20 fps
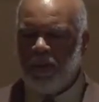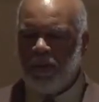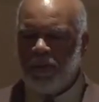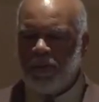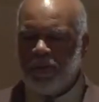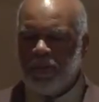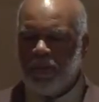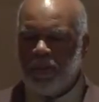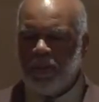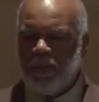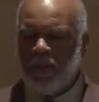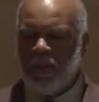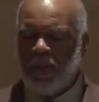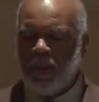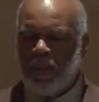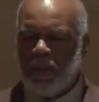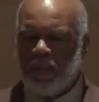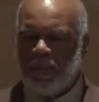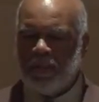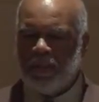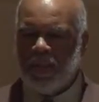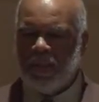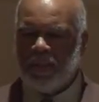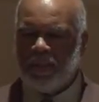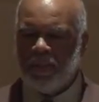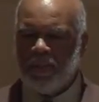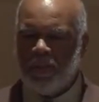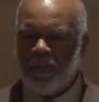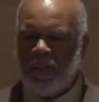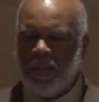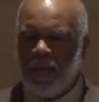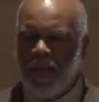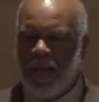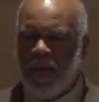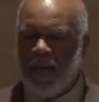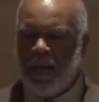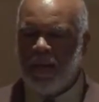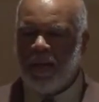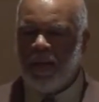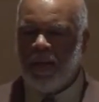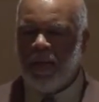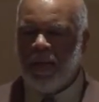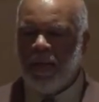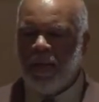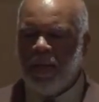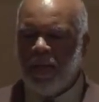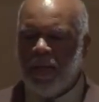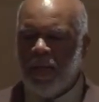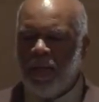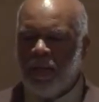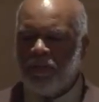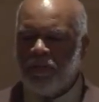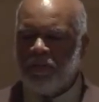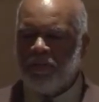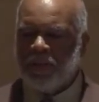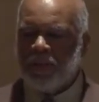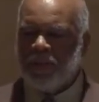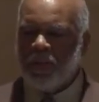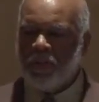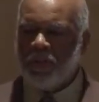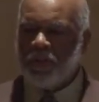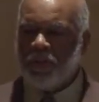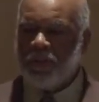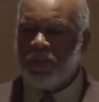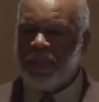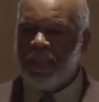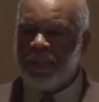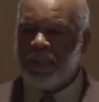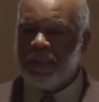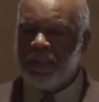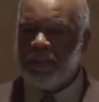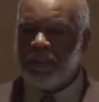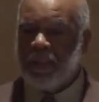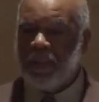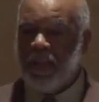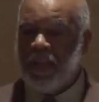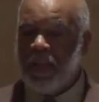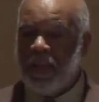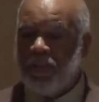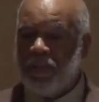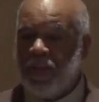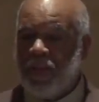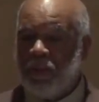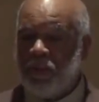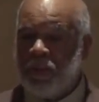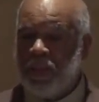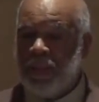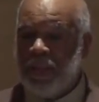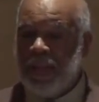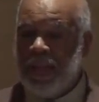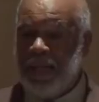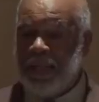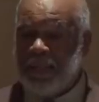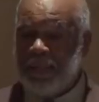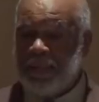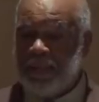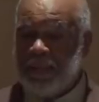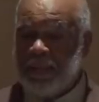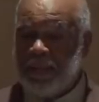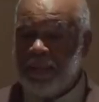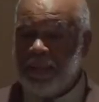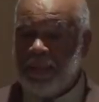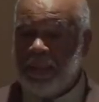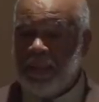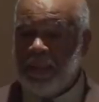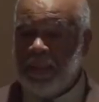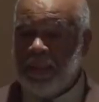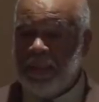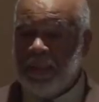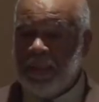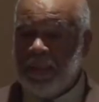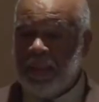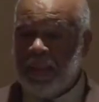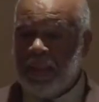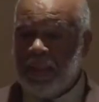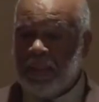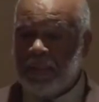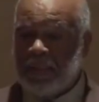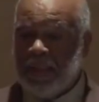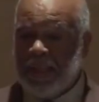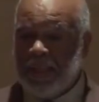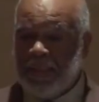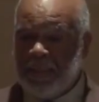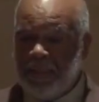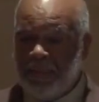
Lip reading: use and legalization or not, from a social justice and health equity lens. A slightly